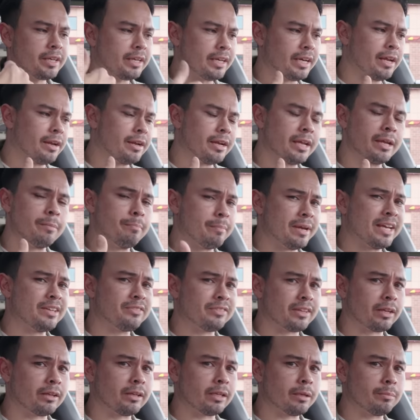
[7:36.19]
And it may
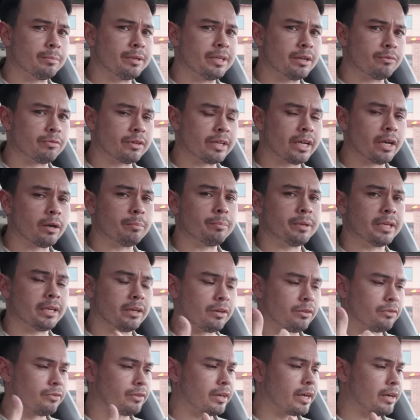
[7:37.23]
sound a little bit different now
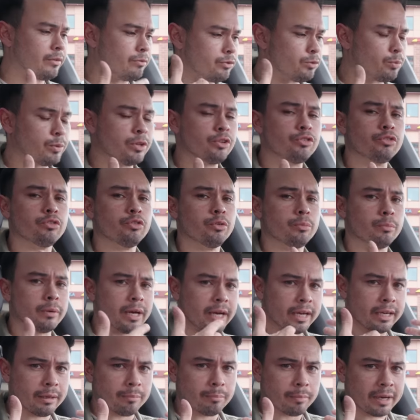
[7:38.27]
because I've switched to
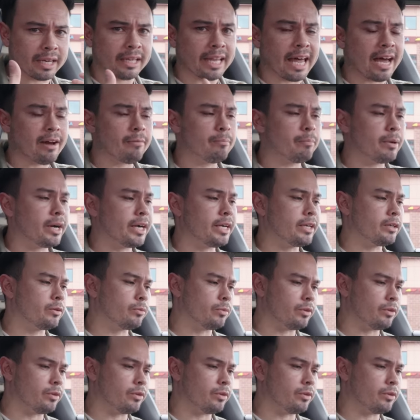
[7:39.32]
my lab mic,